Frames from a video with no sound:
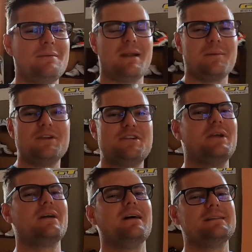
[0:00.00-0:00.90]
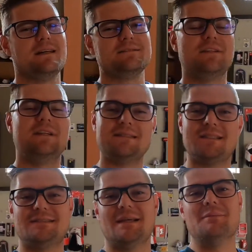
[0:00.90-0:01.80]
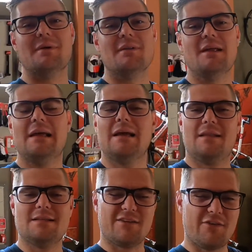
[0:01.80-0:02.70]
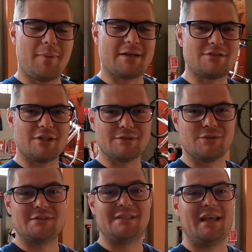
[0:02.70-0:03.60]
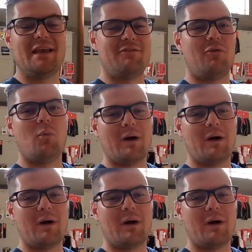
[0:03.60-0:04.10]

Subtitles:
but I'm going to show you guys how to disassemble the Silverback Stratos CF